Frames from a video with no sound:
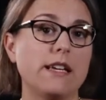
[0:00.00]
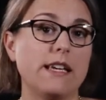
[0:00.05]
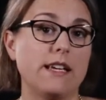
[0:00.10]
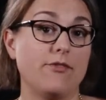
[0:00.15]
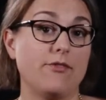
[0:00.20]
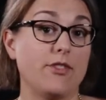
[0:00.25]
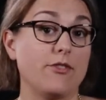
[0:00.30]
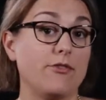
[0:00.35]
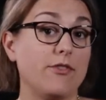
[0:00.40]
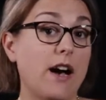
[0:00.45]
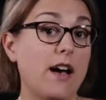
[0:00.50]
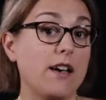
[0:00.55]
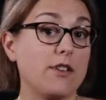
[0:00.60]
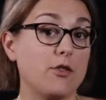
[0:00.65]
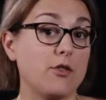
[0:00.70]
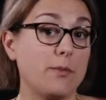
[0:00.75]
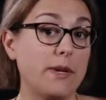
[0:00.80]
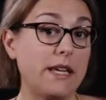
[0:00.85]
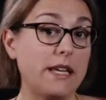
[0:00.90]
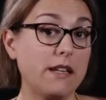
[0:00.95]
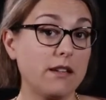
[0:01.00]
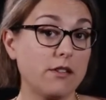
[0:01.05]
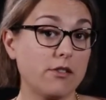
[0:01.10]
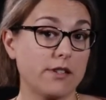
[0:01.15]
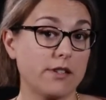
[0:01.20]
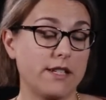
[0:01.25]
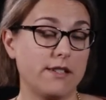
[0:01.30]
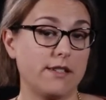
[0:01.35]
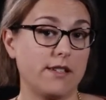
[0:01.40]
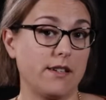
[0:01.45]
If the volume
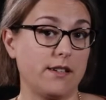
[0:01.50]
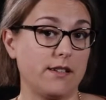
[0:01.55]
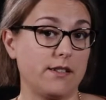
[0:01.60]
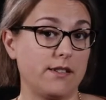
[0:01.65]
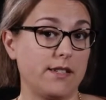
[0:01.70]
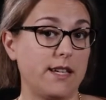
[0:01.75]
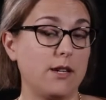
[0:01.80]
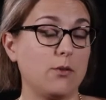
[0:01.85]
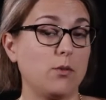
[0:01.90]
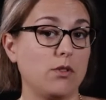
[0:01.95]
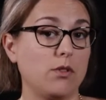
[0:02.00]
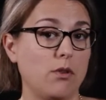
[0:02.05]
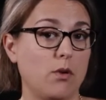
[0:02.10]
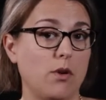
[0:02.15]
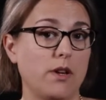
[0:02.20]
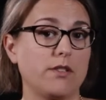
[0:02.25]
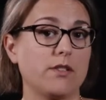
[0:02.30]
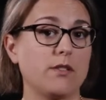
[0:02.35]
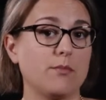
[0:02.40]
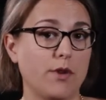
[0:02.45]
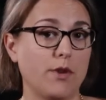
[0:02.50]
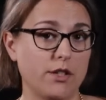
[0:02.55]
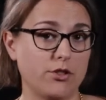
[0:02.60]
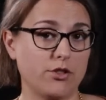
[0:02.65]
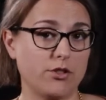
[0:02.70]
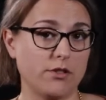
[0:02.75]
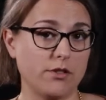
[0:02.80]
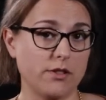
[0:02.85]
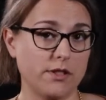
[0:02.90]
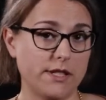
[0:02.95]
increases, it will cause the
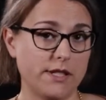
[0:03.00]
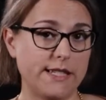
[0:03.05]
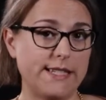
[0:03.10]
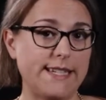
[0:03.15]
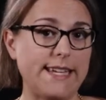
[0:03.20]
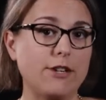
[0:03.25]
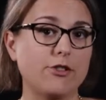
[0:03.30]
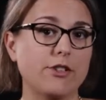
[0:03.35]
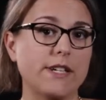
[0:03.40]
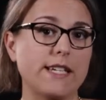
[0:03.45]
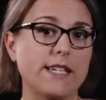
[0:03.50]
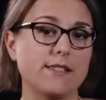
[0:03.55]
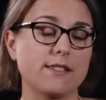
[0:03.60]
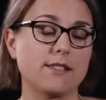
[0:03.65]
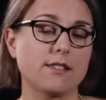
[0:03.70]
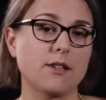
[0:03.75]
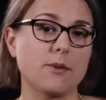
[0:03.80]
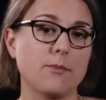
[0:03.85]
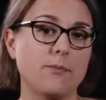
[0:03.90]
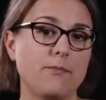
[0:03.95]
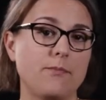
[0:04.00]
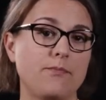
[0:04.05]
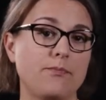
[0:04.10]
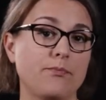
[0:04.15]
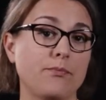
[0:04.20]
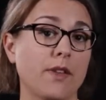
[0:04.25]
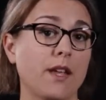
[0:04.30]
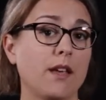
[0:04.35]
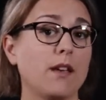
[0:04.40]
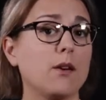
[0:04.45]
pressure to decrease.
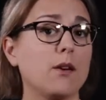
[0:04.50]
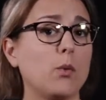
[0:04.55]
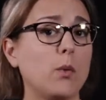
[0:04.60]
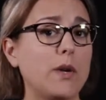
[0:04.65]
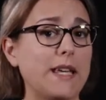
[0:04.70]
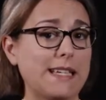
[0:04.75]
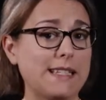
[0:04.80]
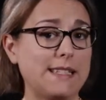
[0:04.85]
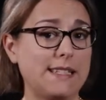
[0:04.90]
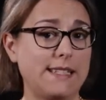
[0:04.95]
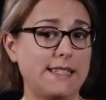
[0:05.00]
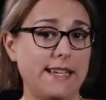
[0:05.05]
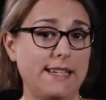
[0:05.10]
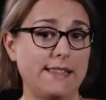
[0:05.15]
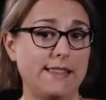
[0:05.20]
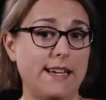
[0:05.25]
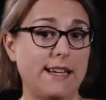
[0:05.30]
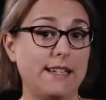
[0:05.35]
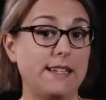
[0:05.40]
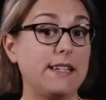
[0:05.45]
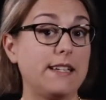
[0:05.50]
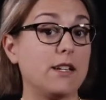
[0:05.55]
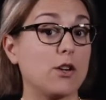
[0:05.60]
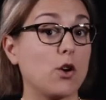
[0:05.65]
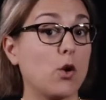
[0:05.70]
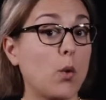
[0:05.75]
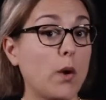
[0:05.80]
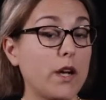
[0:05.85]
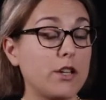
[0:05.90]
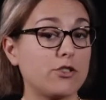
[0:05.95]
We can state that in
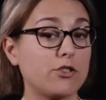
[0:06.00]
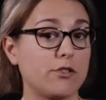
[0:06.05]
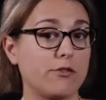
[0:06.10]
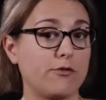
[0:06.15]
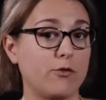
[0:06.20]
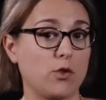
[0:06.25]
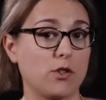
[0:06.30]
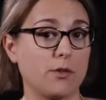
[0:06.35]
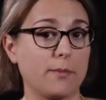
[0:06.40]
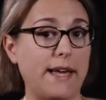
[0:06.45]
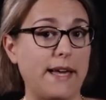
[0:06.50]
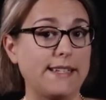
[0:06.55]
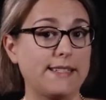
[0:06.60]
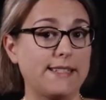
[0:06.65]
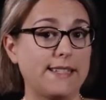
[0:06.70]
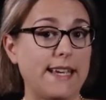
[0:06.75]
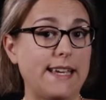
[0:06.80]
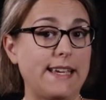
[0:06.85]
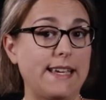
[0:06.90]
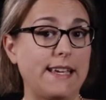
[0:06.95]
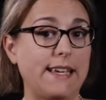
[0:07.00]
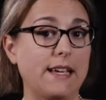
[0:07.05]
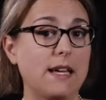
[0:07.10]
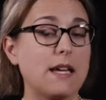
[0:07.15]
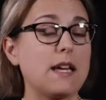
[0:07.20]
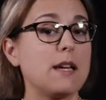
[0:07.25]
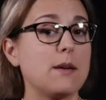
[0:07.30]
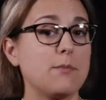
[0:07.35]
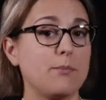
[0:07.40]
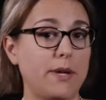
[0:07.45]
equation form as
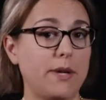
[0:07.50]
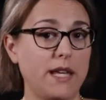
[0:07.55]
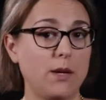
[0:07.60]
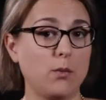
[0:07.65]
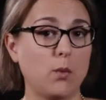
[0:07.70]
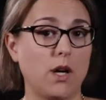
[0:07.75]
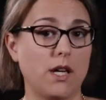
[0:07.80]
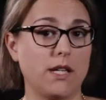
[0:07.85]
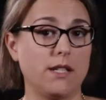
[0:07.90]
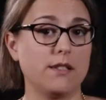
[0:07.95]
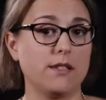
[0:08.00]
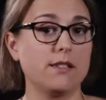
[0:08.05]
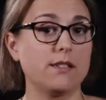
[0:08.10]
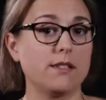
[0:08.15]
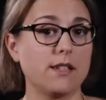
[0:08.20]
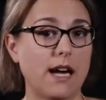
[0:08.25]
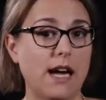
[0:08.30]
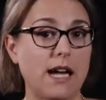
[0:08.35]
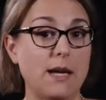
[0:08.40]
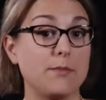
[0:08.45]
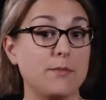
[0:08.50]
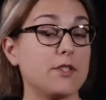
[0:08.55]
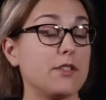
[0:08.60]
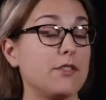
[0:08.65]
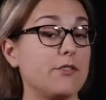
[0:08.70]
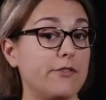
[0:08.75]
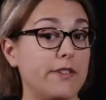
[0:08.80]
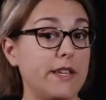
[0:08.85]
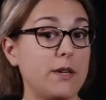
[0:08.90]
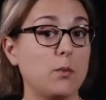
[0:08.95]
saying P1 times
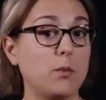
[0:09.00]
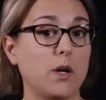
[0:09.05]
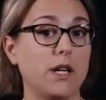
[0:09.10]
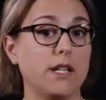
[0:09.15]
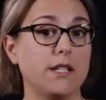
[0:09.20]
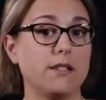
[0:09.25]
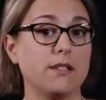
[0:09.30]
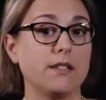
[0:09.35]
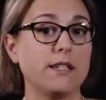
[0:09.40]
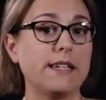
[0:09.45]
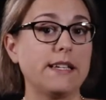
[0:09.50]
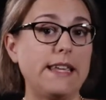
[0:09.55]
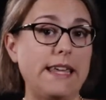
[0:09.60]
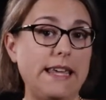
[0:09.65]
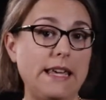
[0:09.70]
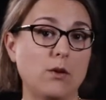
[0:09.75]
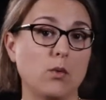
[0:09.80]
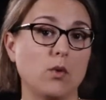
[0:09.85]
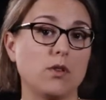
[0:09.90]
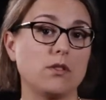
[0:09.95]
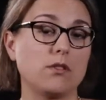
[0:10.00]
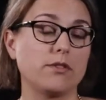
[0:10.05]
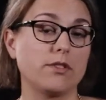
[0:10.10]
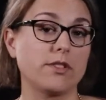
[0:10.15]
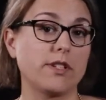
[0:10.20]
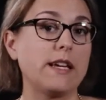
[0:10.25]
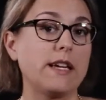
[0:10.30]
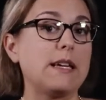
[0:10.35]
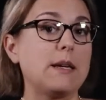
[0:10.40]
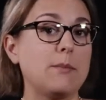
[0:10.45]
V1
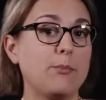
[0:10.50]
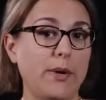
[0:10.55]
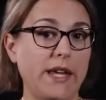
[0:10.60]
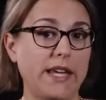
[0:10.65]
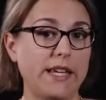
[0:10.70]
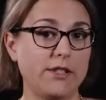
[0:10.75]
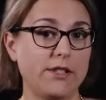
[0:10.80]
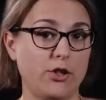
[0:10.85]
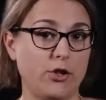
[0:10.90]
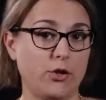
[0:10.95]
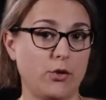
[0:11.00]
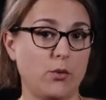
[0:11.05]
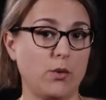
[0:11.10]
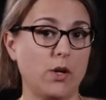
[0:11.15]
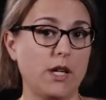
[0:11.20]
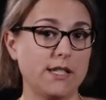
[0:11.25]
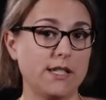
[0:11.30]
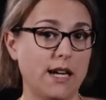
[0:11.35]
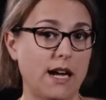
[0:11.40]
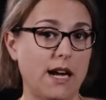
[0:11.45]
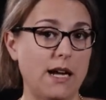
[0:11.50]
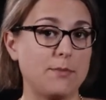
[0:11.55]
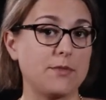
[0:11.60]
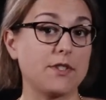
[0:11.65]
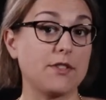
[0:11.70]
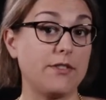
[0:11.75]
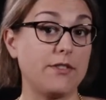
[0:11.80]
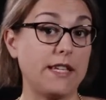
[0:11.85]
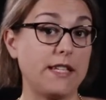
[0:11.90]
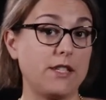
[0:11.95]
equals P2
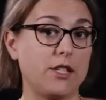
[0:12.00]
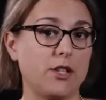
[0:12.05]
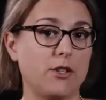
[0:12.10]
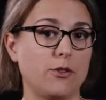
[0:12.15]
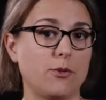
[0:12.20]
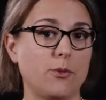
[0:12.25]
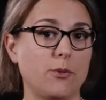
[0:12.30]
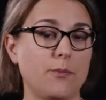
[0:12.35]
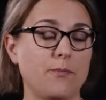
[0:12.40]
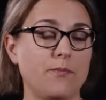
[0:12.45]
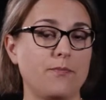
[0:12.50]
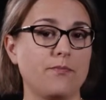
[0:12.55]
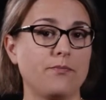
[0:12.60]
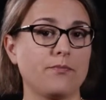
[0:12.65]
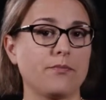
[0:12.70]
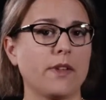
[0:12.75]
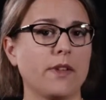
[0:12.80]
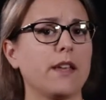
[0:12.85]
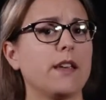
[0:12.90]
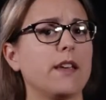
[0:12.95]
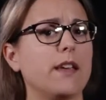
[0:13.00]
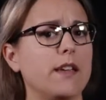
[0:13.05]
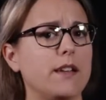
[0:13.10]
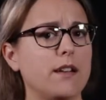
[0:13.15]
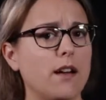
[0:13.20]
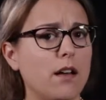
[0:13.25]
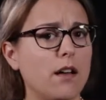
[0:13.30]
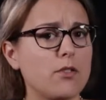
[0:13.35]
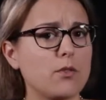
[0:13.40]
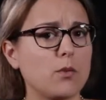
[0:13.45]
times V2.
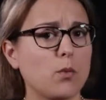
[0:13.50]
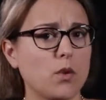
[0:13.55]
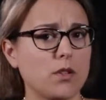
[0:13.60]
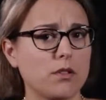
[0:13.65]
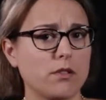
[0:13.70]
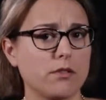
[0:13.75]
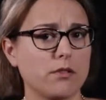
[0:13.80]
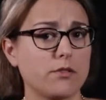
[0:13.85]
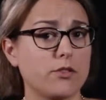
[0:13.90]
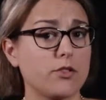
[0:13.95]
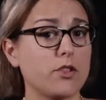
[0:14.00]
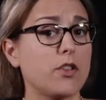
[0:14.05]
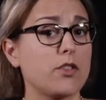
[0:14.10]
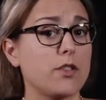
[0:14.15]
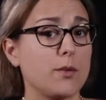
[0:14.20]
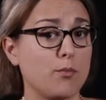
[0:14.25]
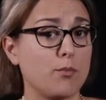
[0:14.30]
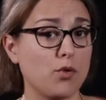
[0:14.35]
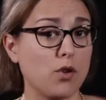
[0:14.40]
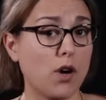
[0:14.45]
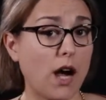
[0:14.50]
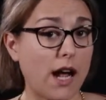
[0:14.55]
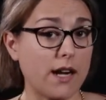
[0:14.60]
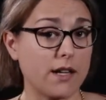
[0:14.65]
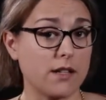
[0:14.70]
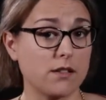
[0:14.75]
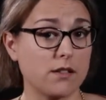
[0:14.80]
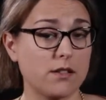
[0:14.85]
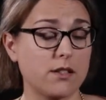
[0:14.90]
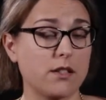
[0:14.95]
In other words, the
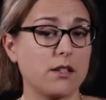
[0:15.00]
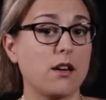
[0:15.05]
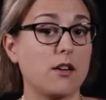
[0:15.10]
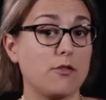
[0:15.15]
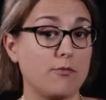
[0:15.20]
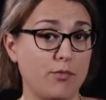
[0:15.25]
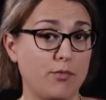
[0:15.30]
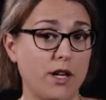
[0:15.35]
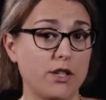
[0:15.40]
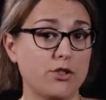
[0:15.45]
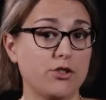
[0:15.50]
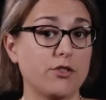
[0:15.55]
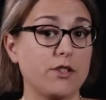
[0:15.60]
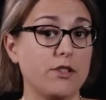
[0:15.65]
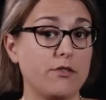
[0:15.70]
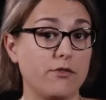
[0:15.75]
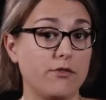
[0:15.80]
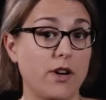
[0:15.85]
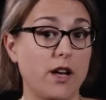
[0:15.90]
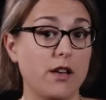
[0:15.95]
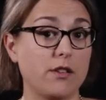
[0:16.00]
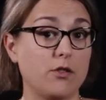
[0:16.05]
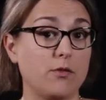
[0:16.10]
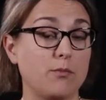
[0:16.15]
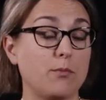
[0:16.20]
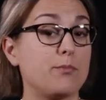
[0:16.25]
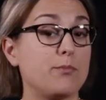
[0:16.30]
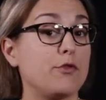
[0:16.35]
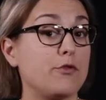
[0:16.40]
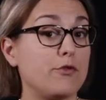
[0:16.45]
product of pressure and
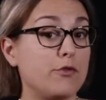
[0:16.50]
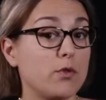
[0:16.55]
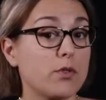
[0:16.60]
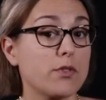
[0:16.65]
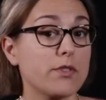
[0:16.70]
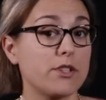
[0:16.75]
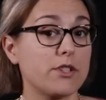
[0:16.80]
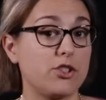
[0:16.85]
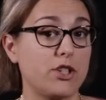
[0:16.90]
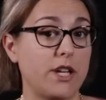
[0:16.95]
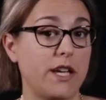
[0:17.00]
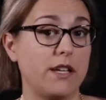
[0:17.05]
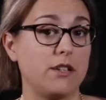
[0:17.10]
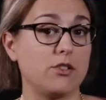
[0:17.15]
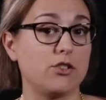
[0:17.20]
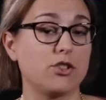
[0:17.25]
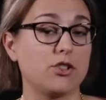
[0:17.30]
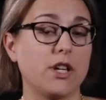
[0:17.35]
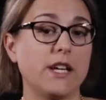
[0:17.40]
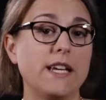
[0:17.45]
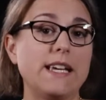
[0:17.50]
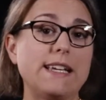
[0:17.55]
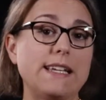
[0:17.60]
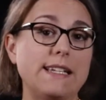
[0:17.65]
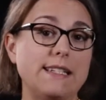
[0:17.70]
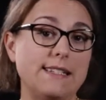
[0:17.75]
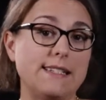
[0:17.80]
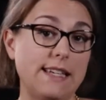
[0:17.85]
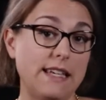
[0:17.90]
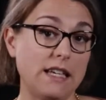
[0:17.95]
volume before the change
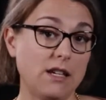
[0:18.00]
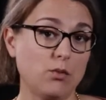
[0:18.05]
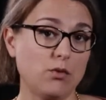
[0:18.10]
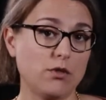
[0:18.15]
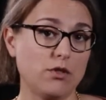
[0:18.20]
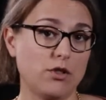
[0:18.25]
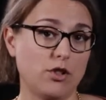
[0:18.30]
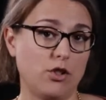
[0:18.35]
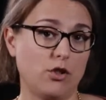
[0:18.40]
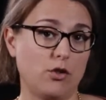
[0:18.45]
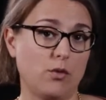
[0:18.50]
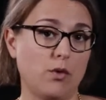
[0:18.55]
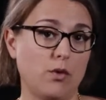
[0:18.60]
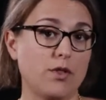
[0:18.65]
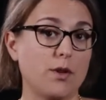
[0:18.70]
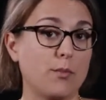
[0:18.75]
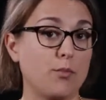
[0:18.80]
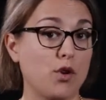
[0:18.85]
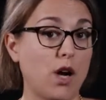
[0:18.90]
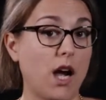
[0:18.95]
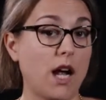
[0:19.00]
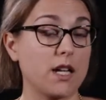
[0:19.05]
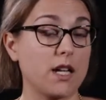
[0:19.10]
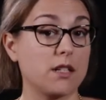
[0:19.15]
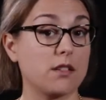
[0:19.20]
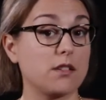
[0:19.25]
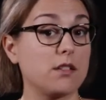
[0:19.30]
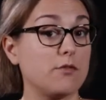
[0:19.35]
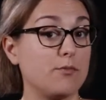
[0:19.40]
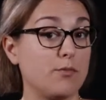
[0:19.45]
is equal to the
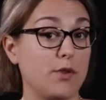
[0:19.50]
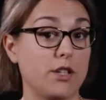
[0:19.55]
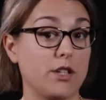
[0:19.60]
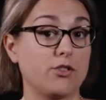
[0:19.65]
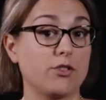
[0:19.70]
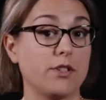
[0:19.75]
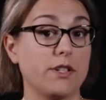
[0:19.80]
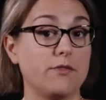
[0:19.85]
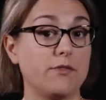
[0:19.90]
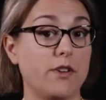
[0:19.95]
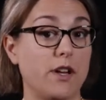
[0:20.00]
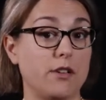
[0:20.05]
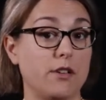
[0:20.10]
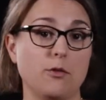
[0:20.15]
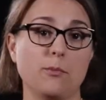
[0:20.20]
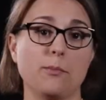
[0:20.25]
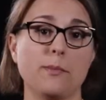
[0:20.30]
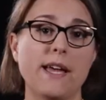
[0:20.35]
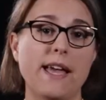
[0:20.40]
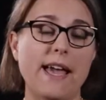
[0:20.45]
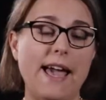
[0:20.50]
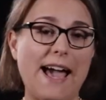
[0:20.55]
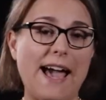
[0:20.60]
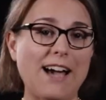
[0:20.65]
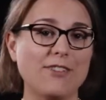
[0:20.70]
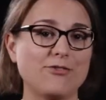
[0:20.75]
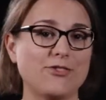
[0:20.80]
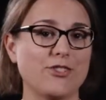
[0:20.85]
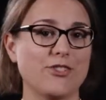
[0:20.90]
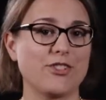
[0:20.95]
product of pressure and volume
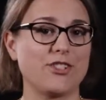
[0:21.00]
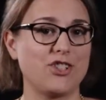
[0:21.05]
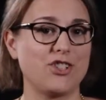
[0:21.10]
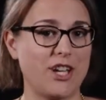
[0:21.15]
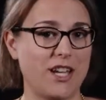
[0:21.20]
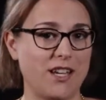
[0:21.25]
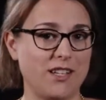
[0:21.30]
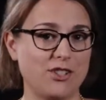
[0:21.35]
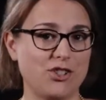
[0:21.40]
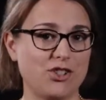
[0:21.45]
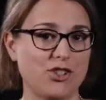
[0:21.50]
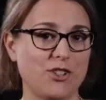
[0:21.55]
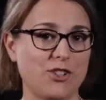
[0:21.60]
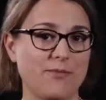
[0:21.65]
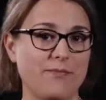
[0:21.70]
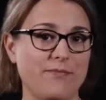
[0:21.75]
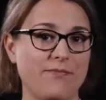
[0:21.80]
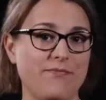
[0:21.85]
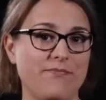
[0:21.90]
after the change.